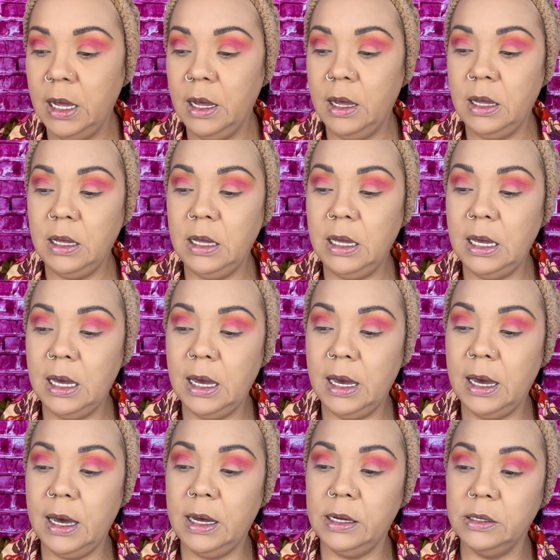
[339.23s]

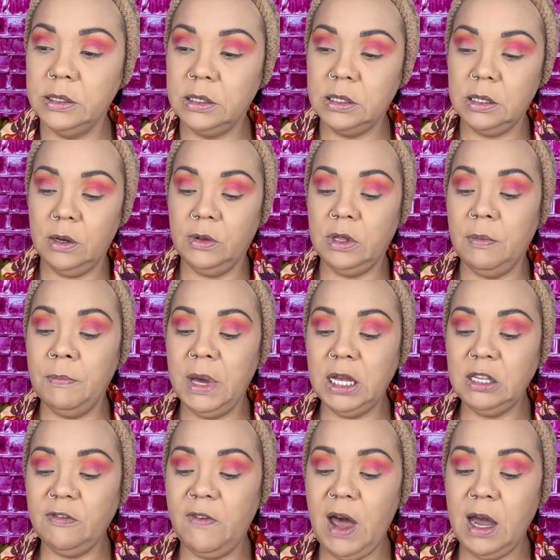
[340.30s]
Yeah, so the mess
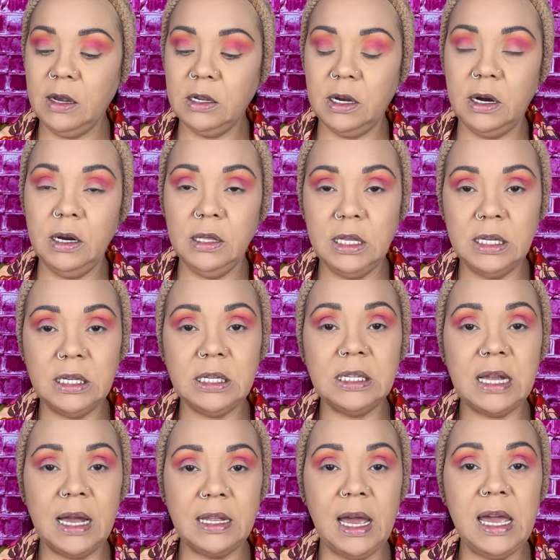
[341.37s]
factor, this is
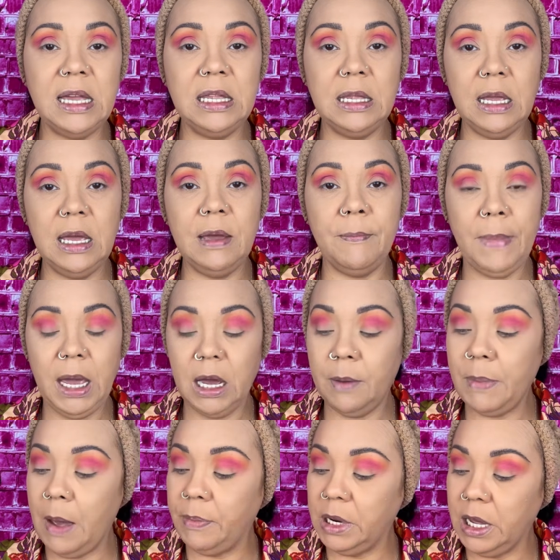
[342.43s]
not a neat makeup
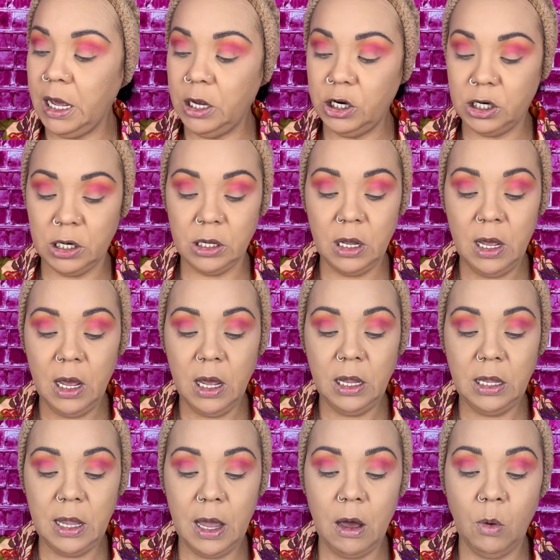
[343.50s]
application.
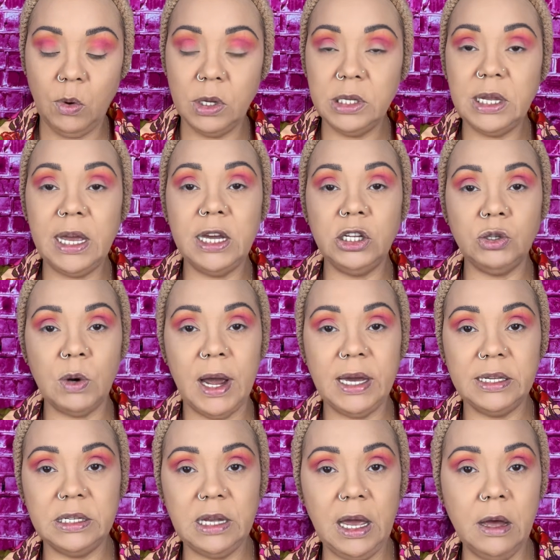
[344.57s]
Now, we'll say it dries
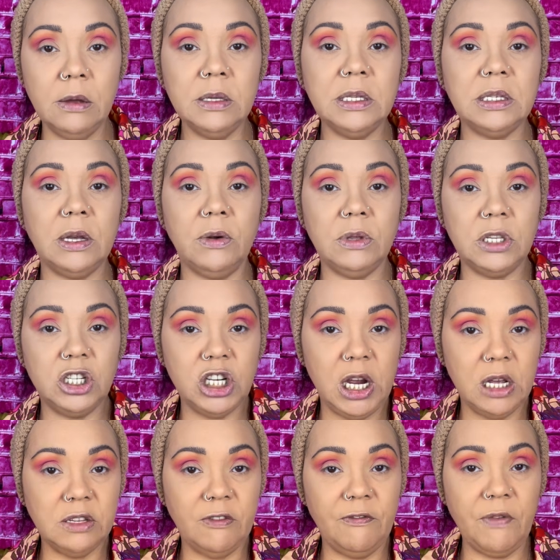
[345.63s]
down, so the chance
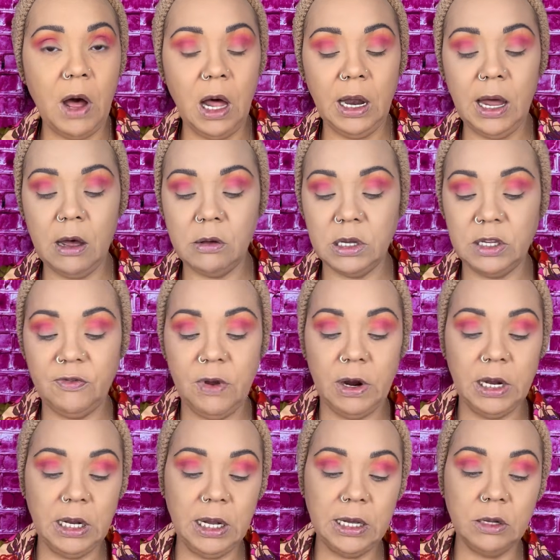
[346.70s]
of fallout is very
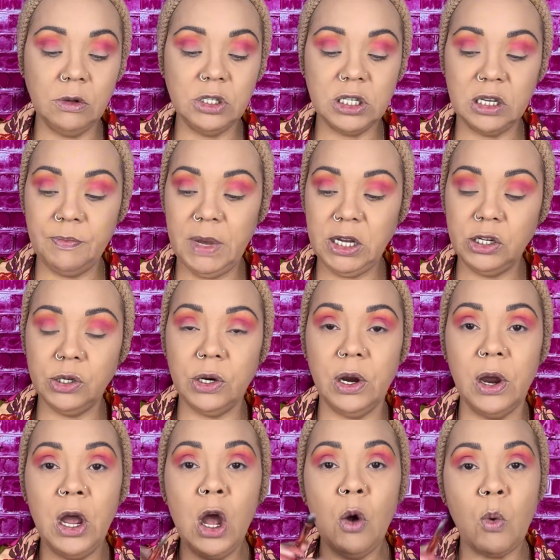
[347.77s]
little. Just make sure
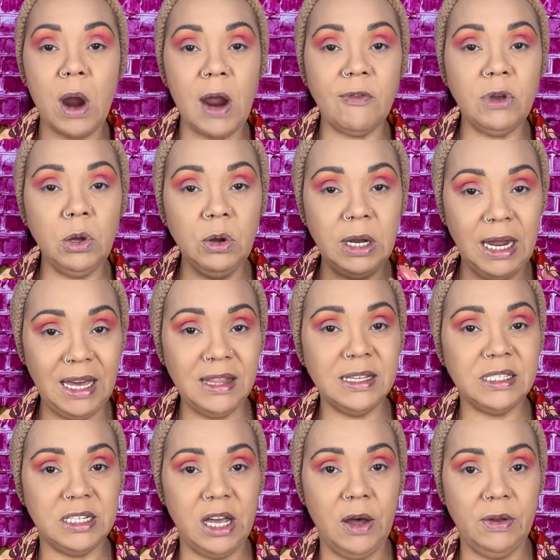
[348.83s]
wherever you lay this
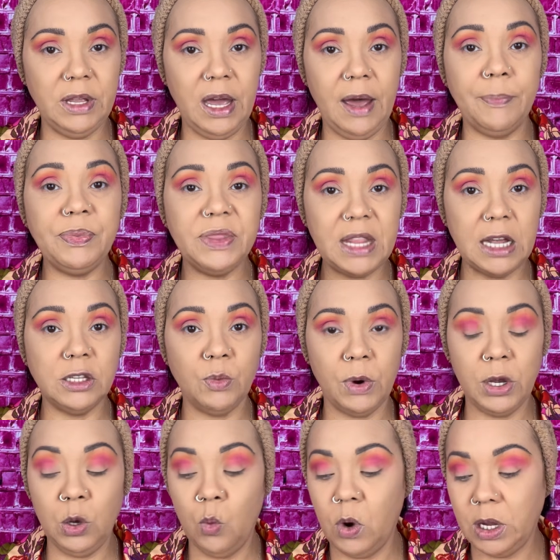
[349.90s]
down at, that's where you
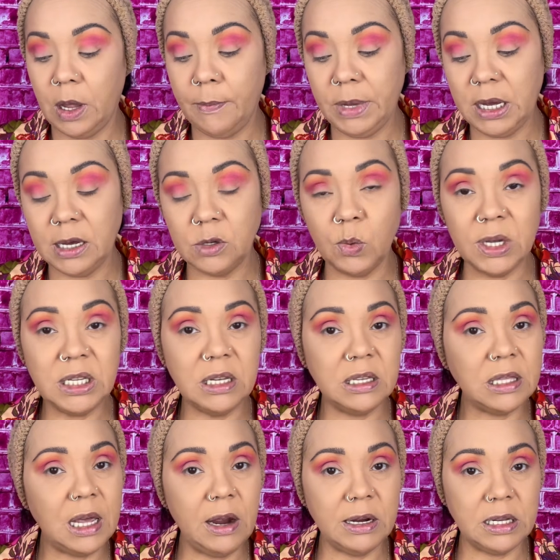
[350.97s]
want it, because once it's
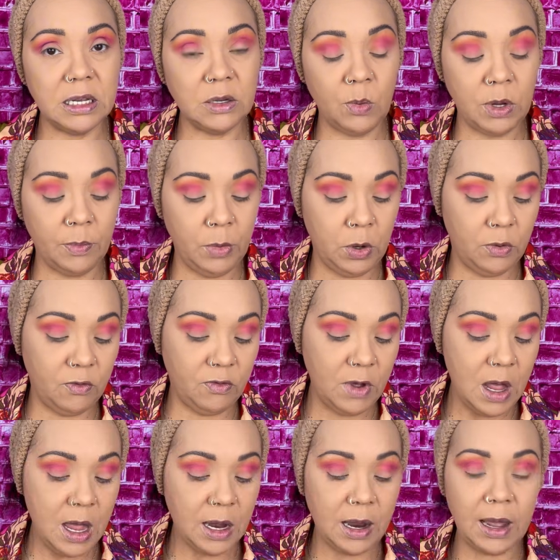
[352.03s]
there, it doesn't want to move.
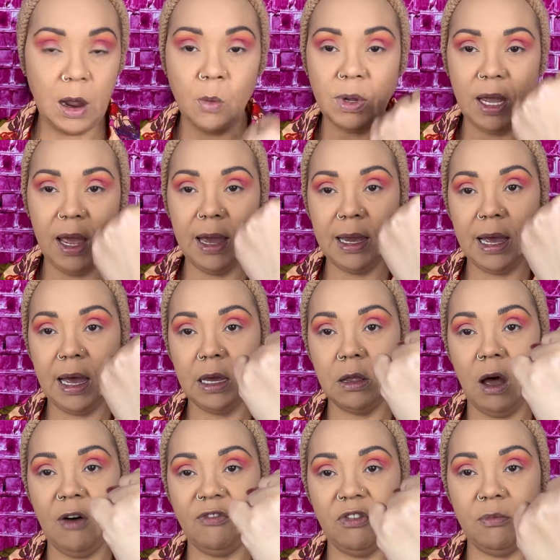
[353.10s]
Like, I went ahead and got it
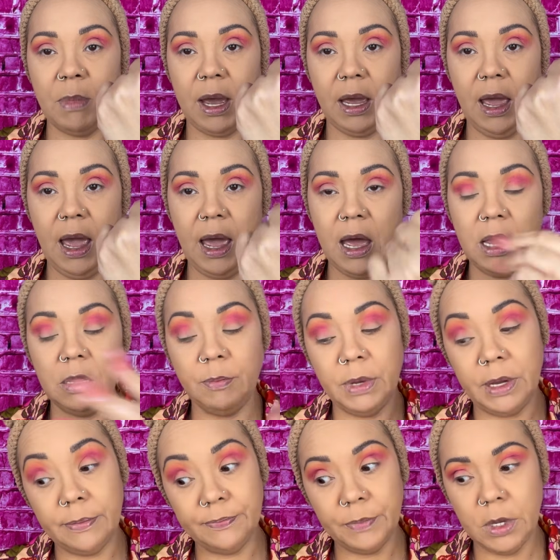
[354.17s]
off of my hand, but,
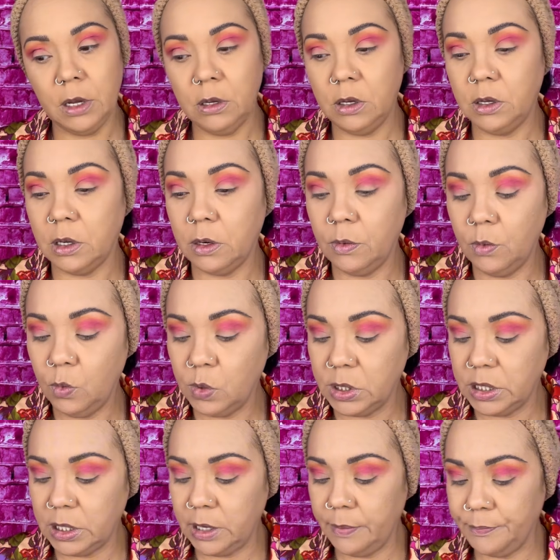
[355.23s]
you know, we'll
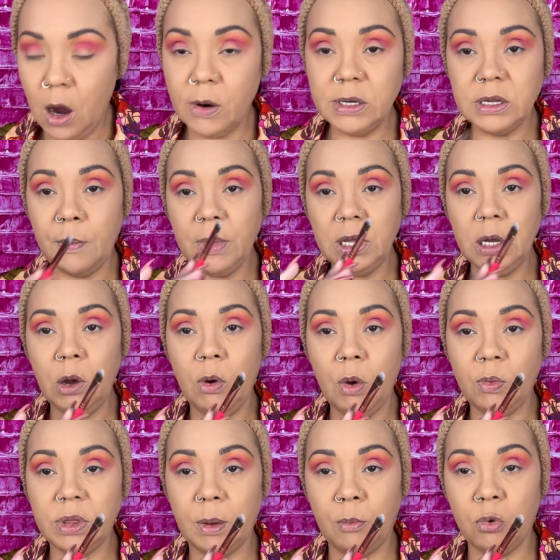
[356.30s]
see. All right, so I'm going to go in with
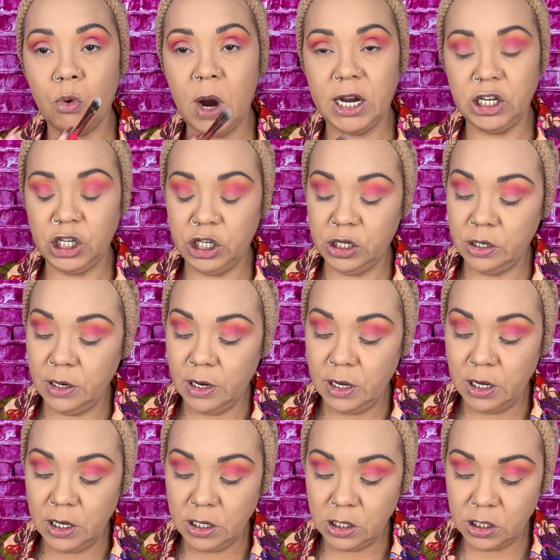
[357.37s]
a brush
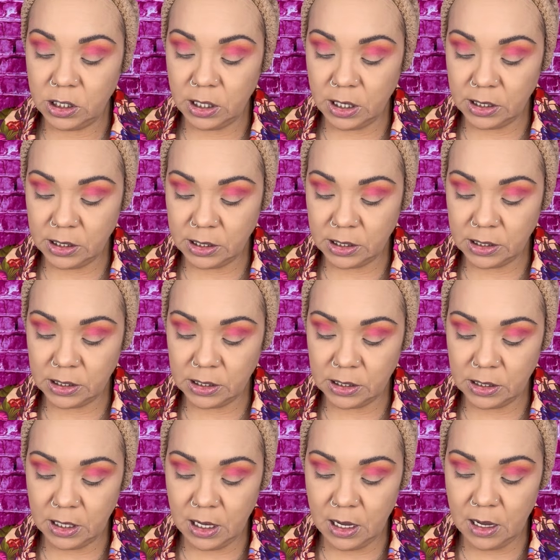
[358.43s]
just to
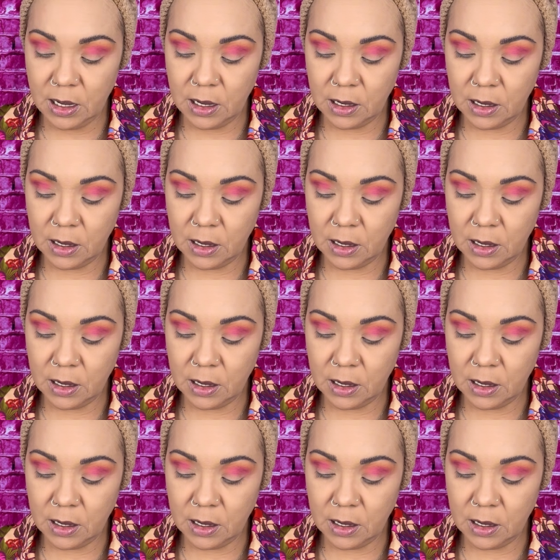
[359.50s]
see.